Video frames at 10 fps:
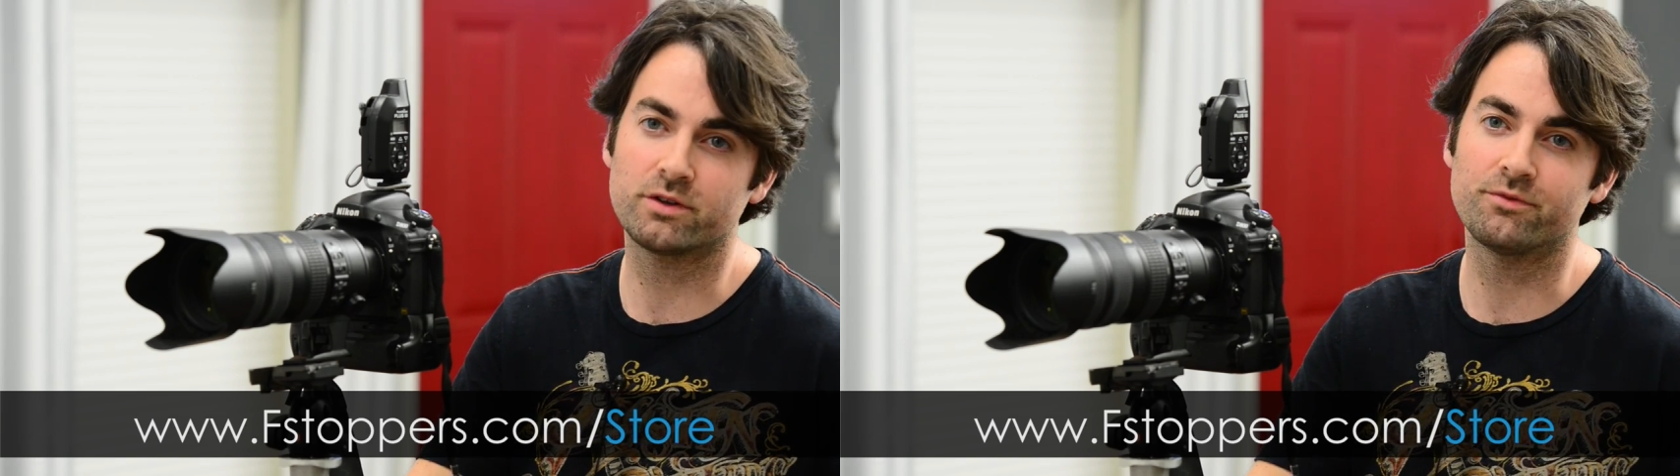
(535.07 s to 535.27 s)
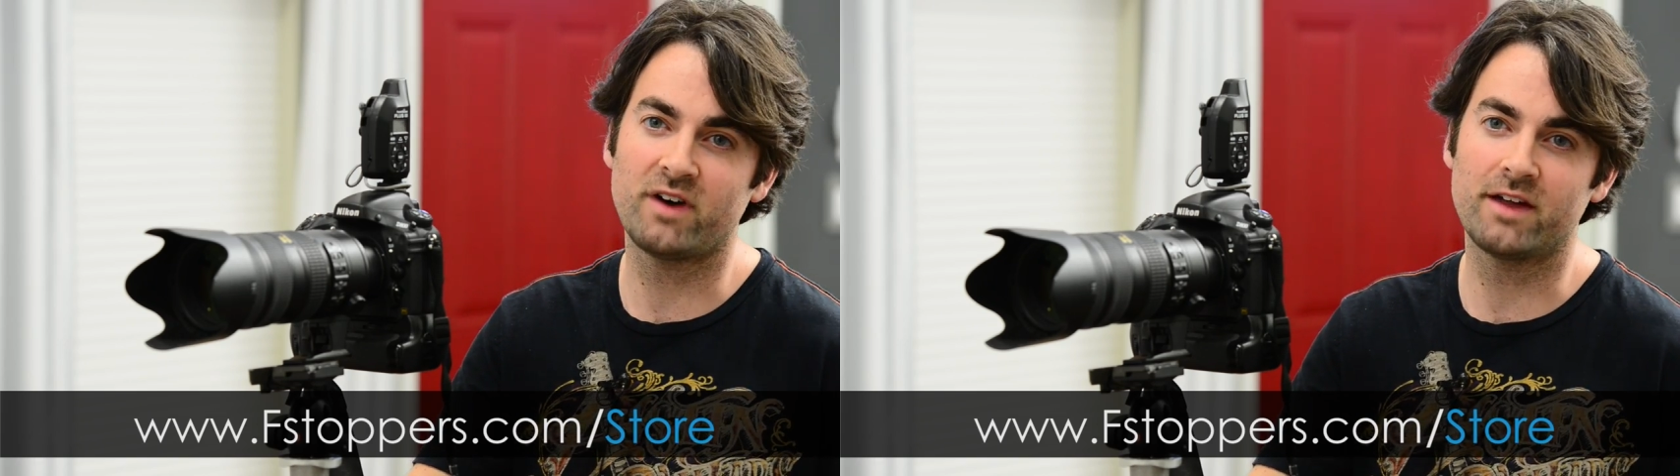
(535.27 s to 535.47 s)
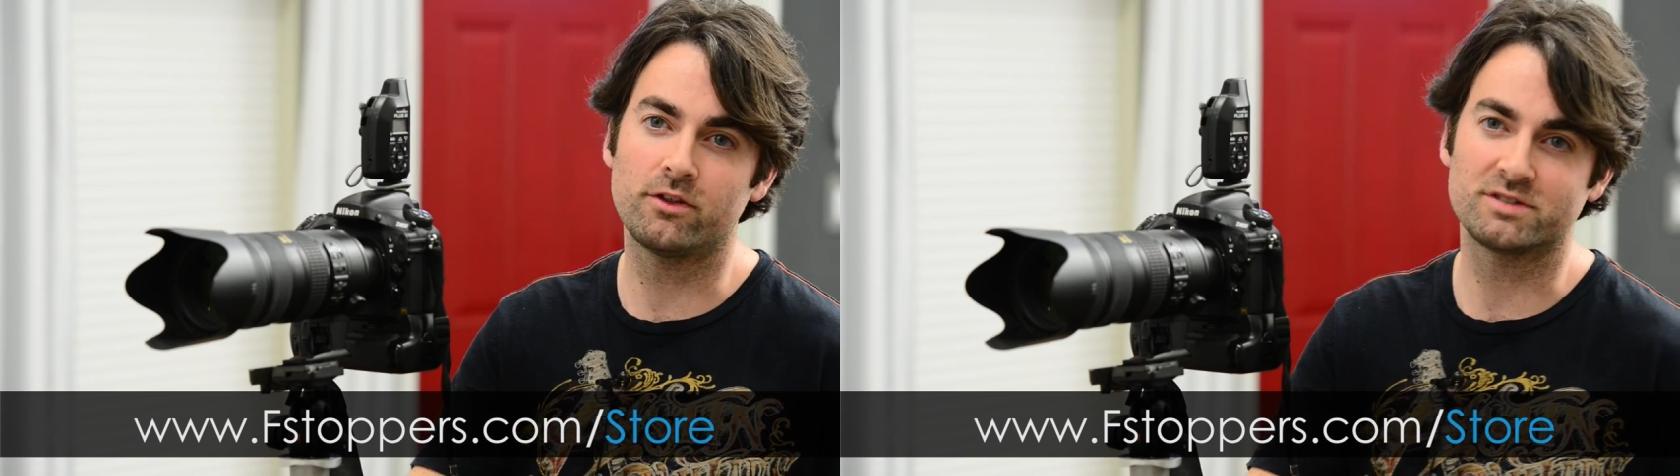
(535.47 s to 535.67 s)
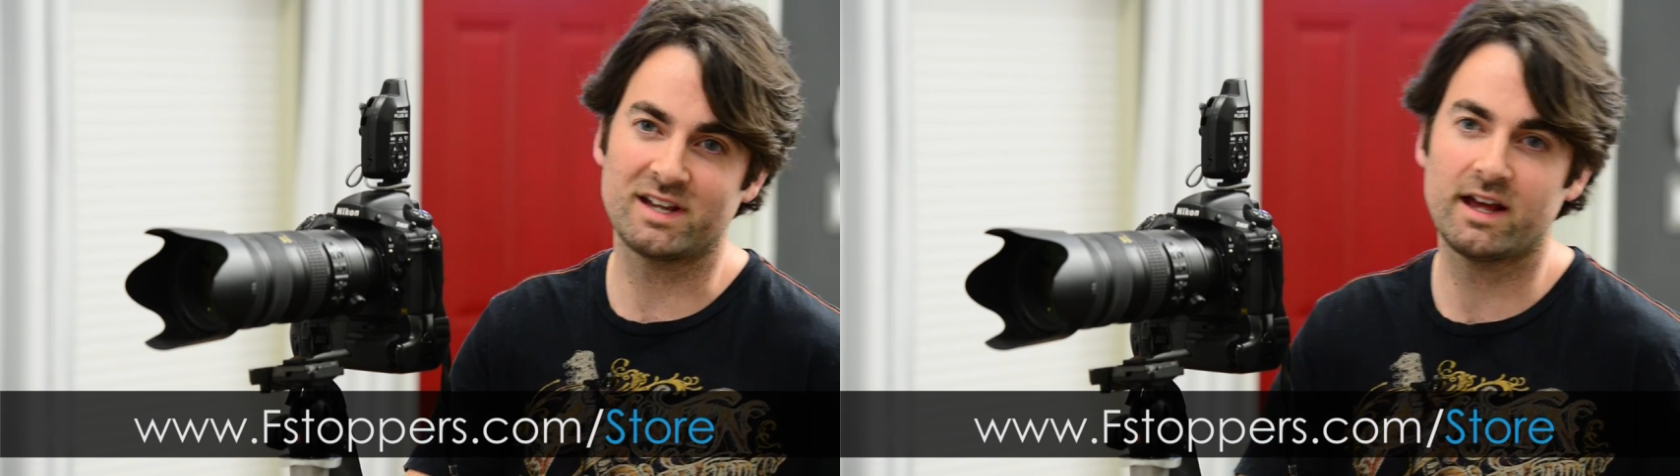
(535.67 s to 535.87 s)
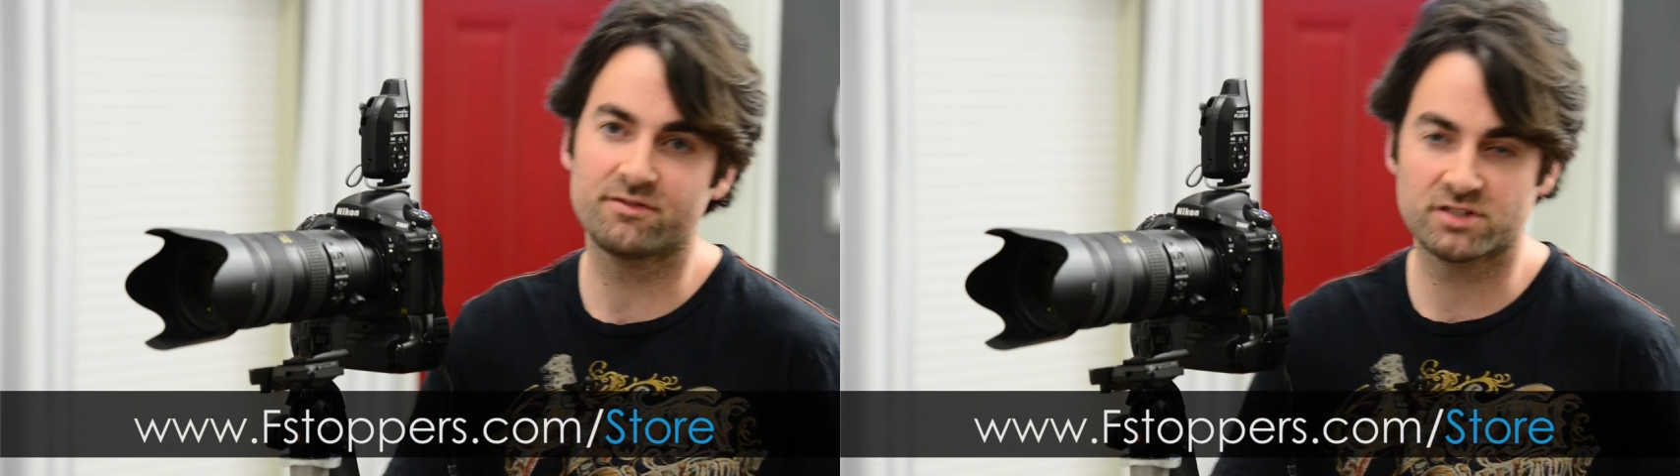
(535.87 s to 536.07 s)
you can find those
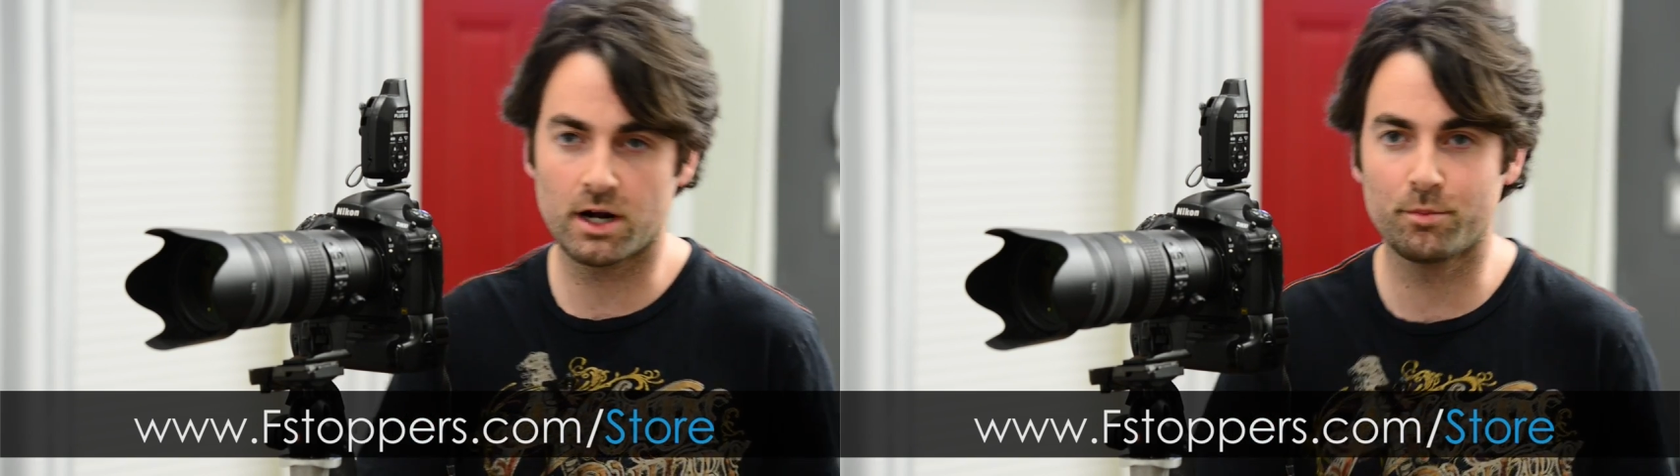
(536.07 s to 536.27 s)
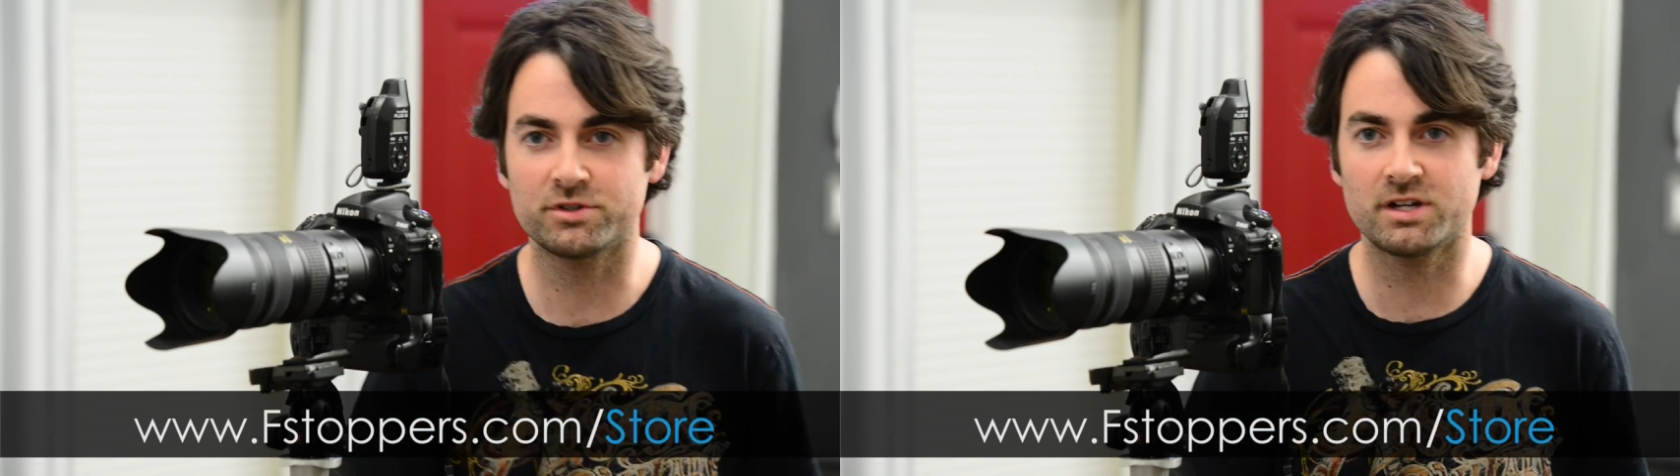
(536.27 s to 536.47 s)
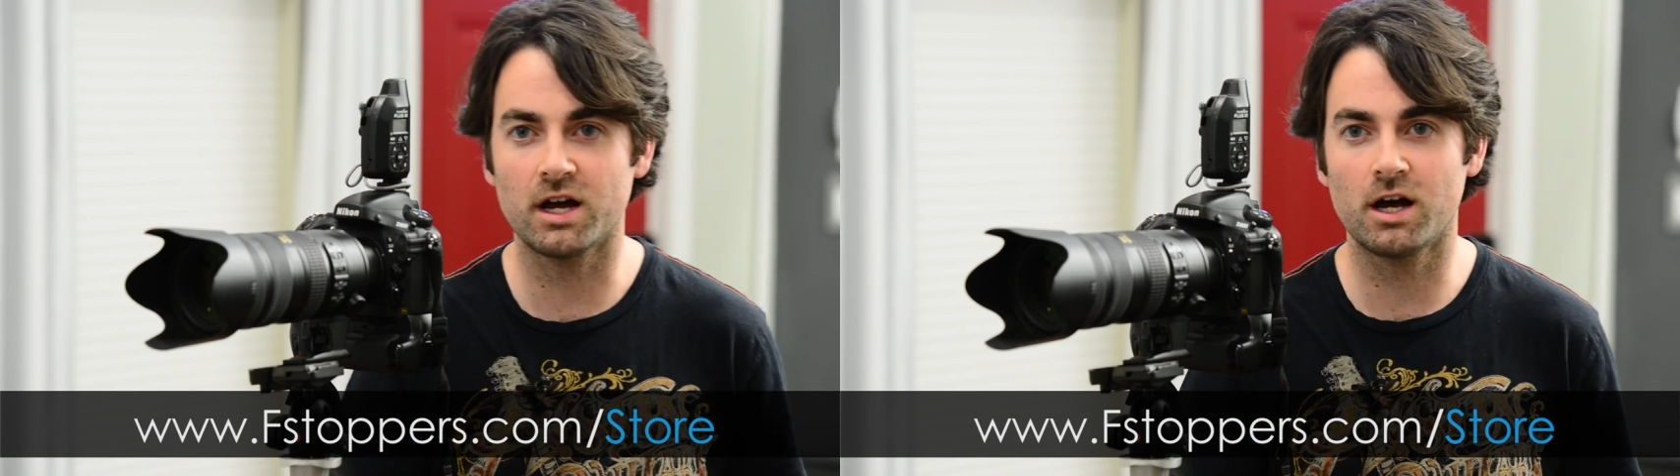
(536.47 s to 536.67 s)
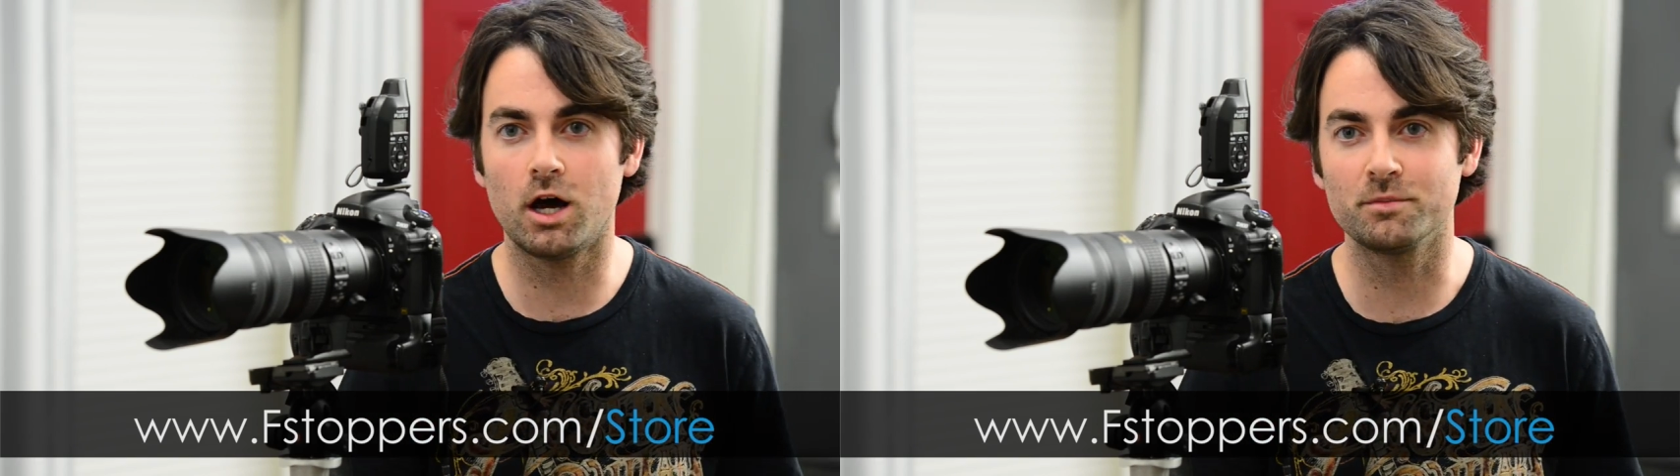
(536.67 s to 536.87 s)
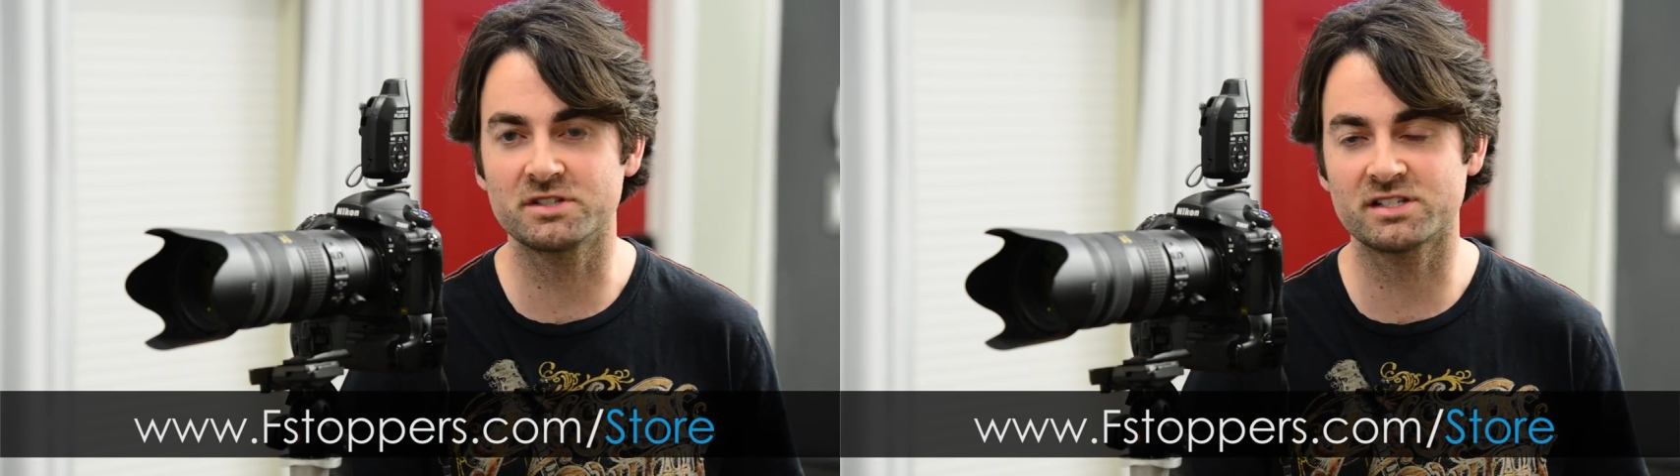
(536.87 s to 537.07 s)
at fstoppers.com